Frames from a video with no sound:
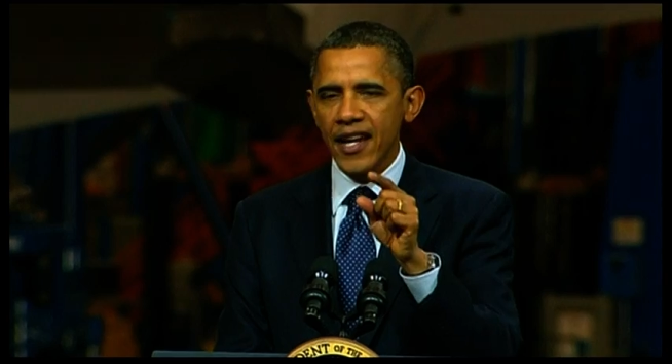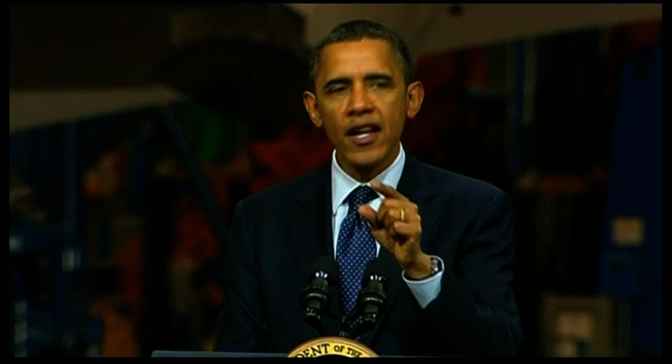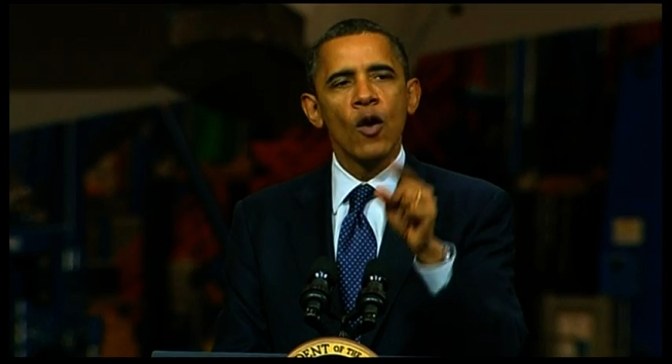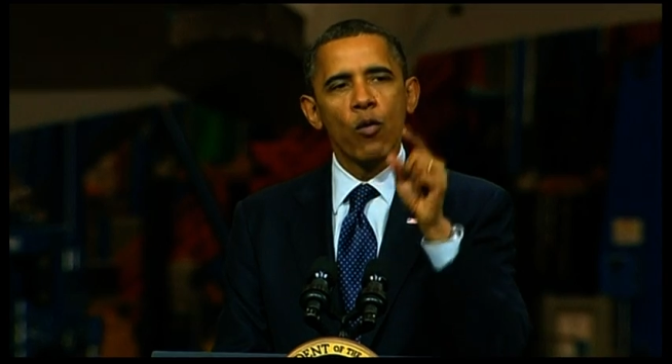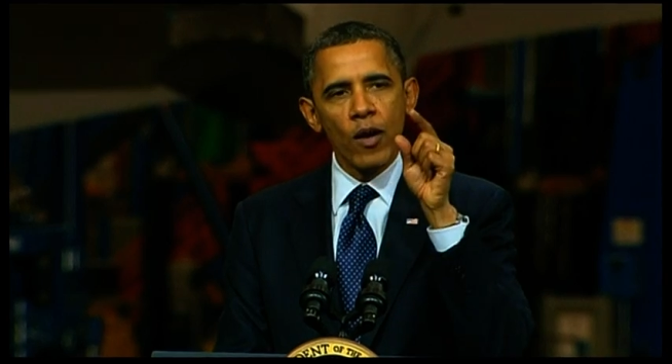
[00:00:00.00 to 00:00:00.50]
it,
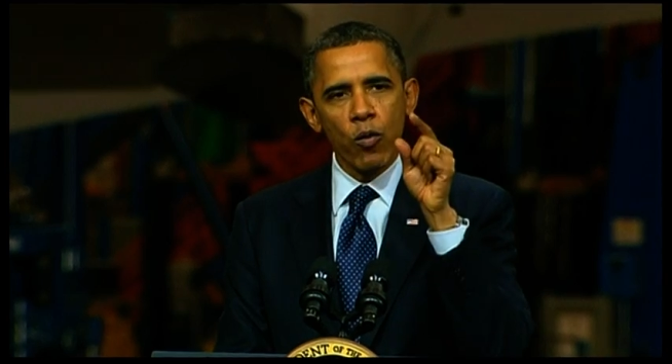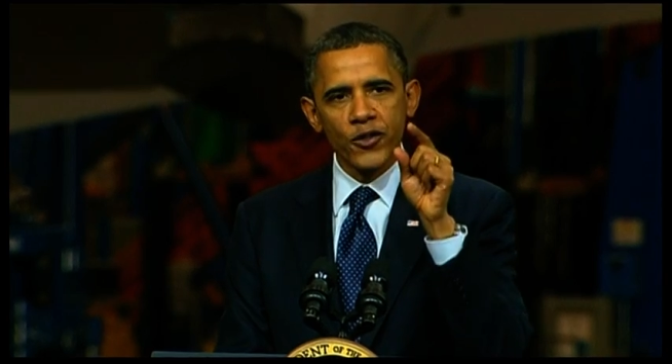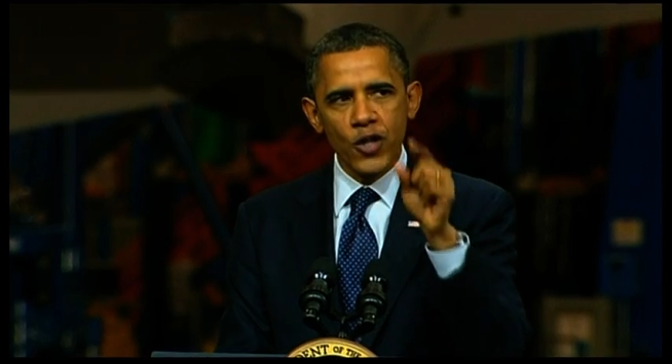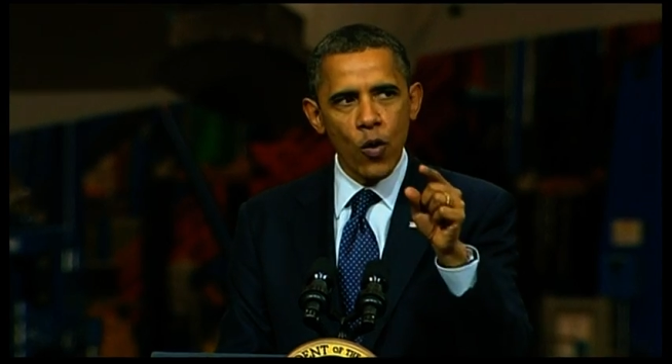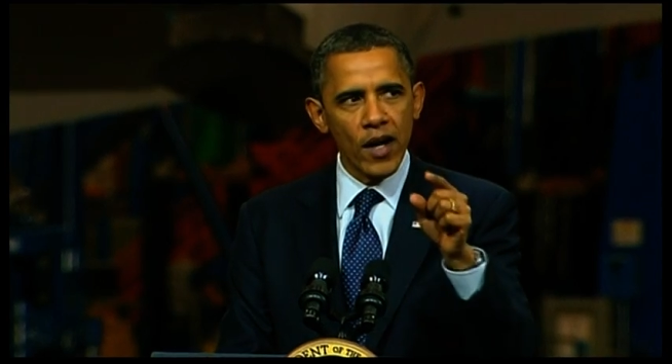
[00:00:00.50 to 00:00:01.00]
we will
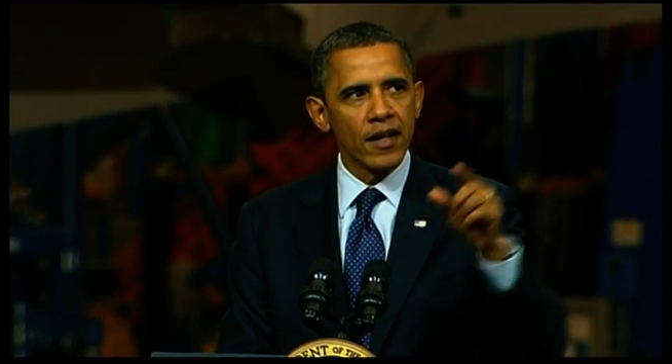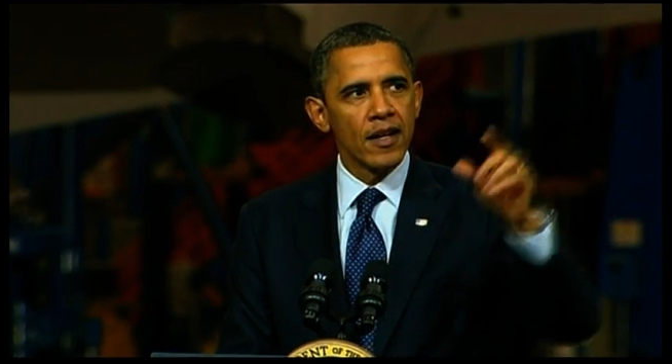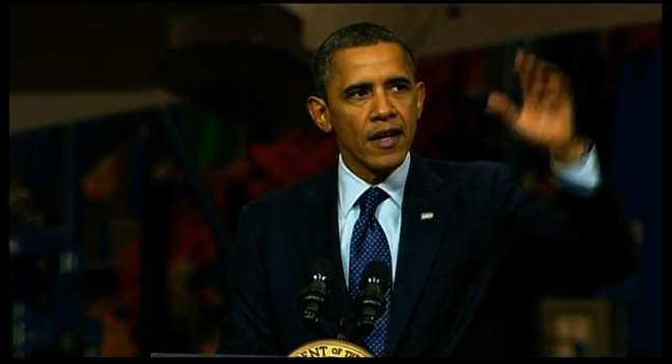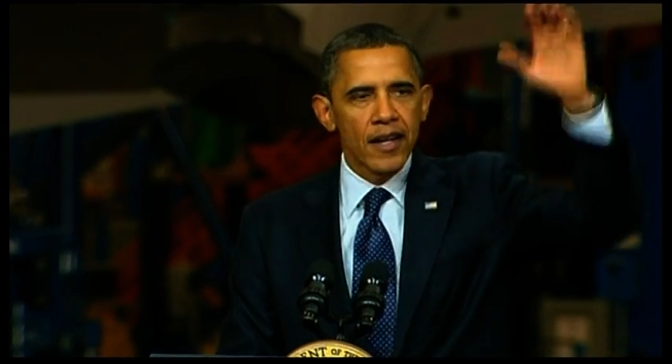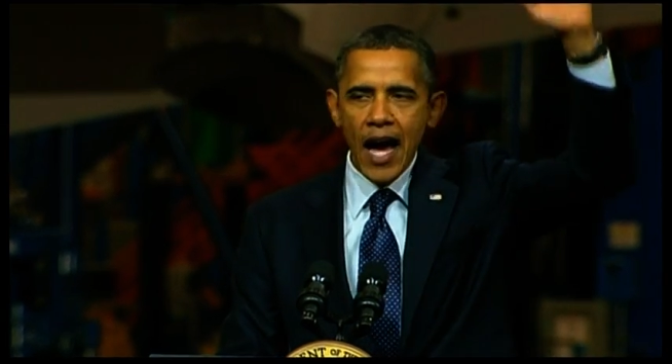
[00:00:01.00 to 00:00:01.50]
do it.
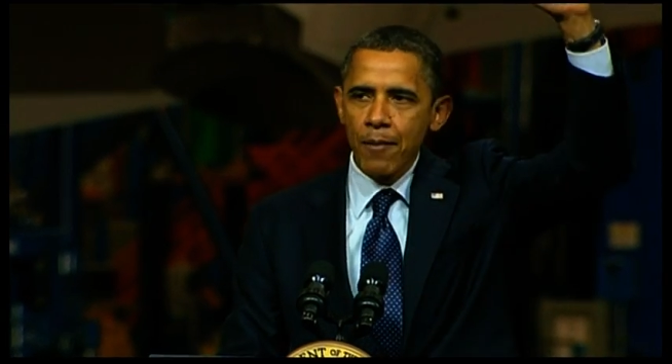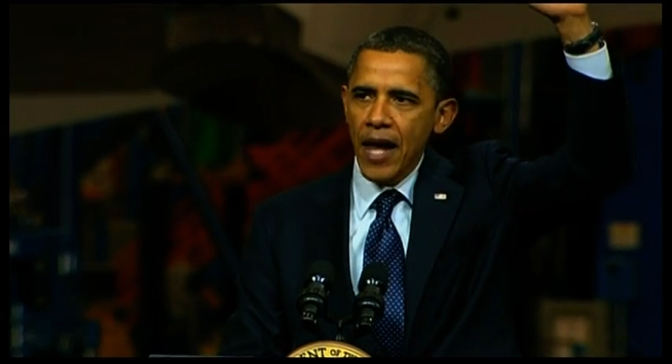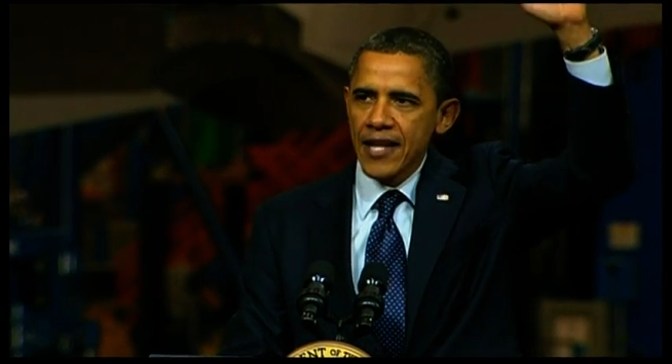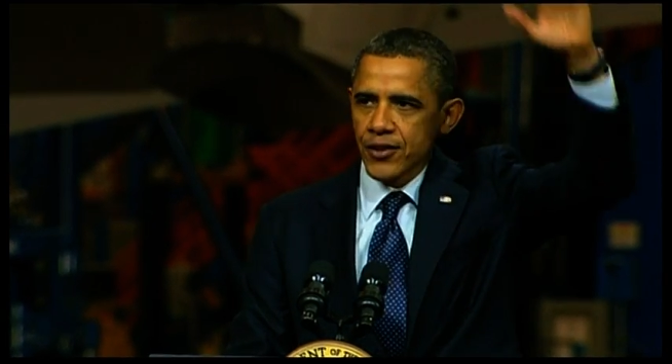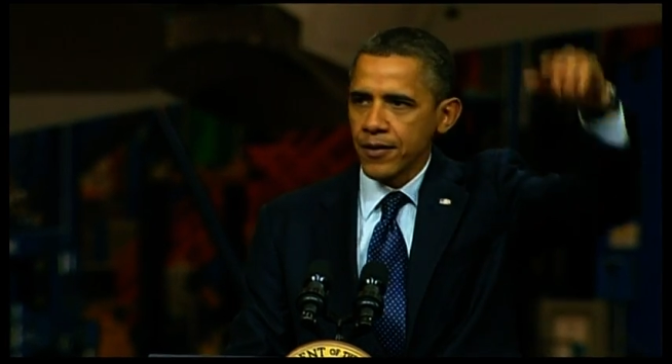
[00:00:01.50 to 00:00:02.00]
God
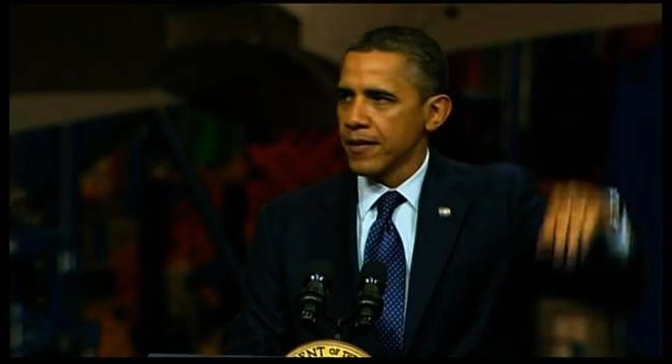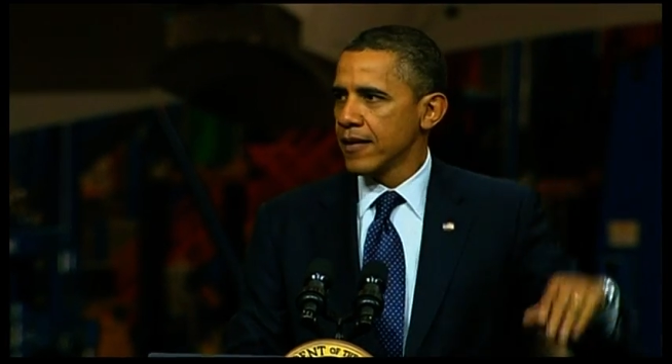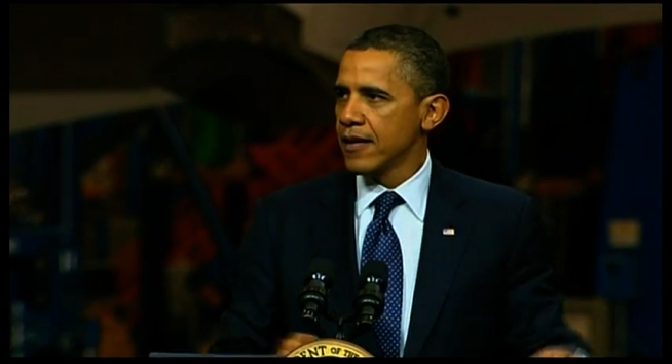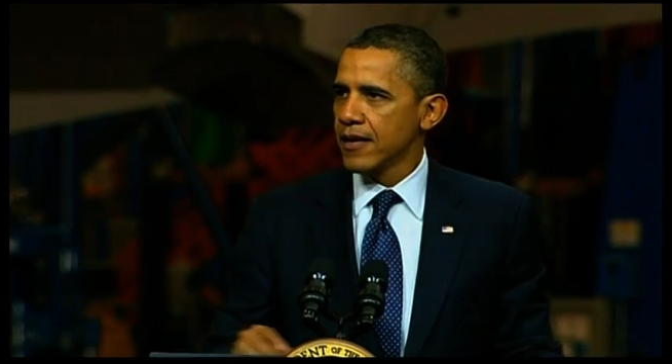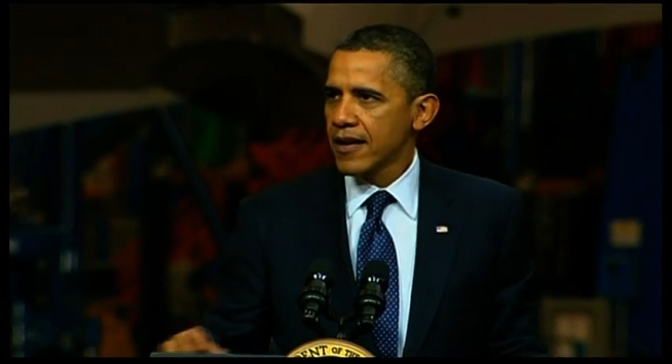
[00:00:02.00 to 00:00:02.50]
bless you.
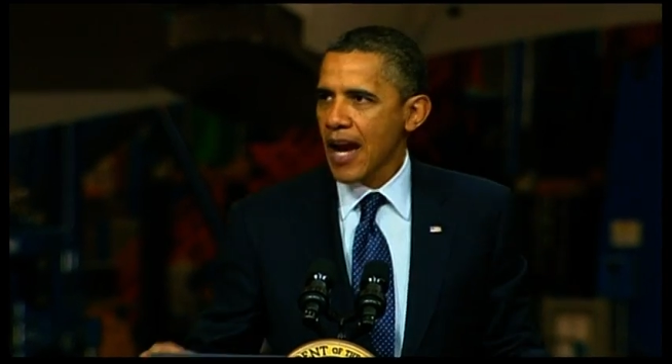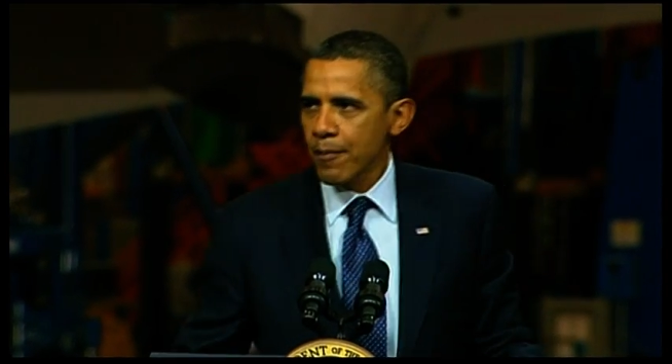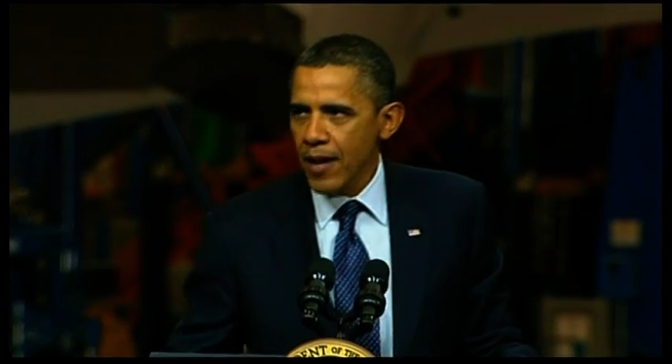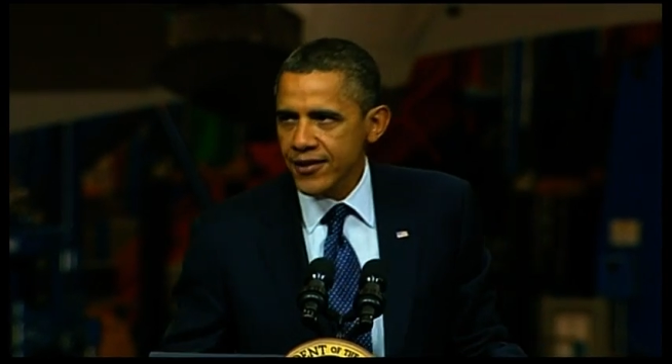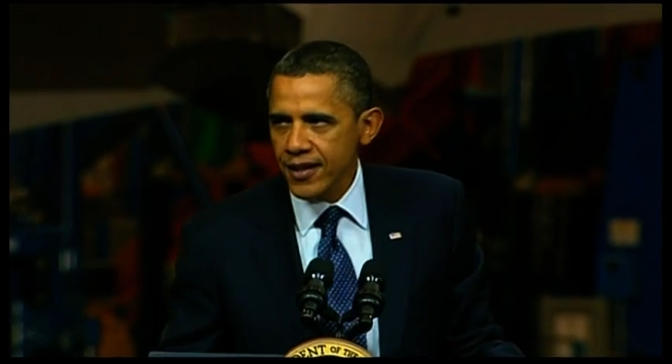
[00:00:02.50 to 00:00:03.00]
God
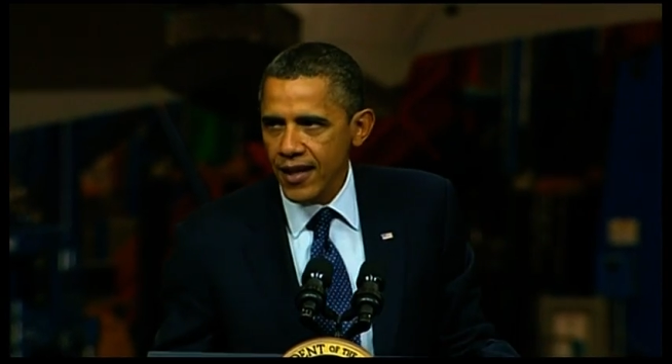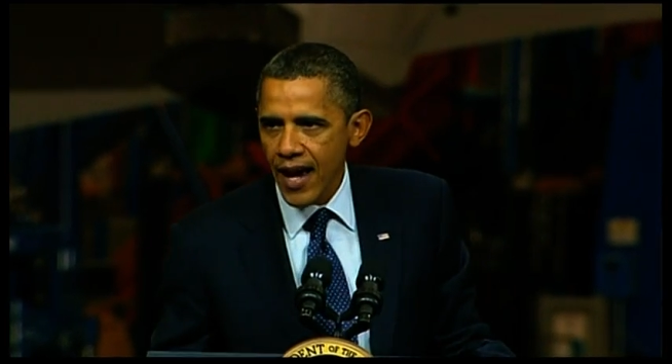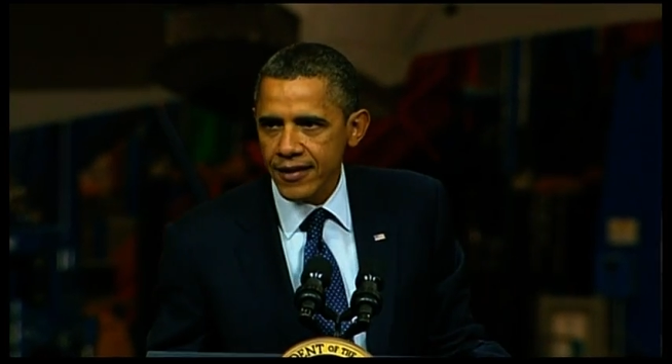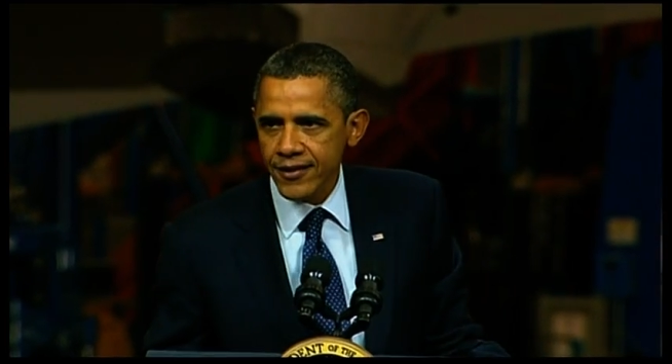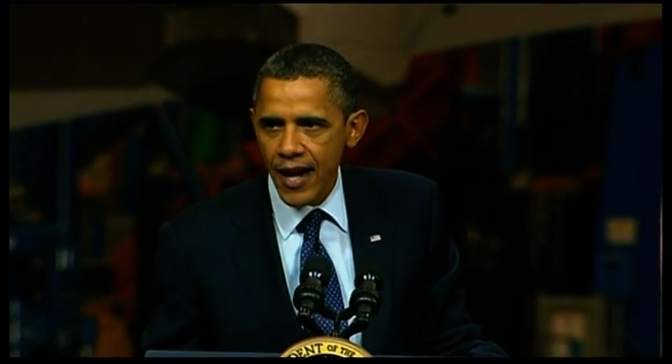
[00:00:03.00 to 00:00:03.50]
bless the
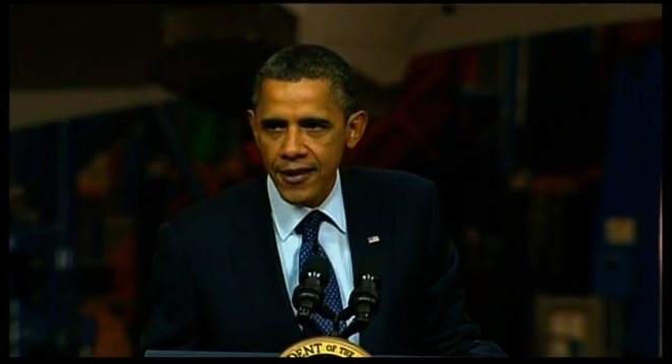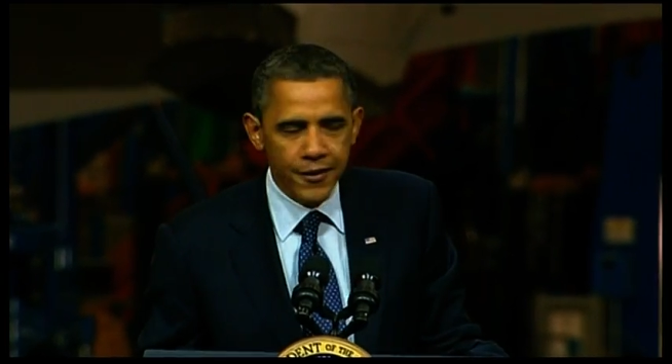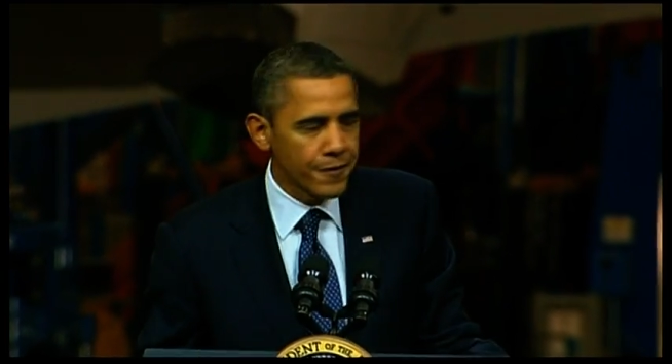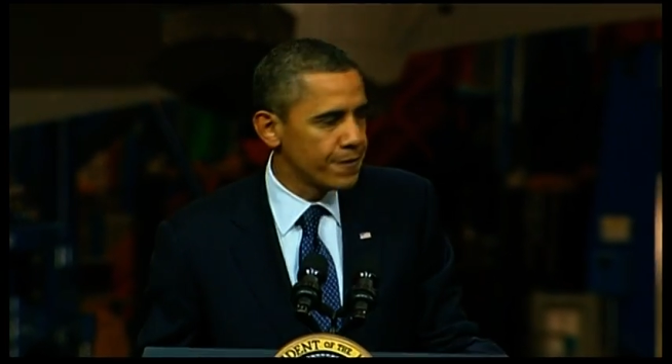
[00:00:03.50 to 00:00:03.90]
United States.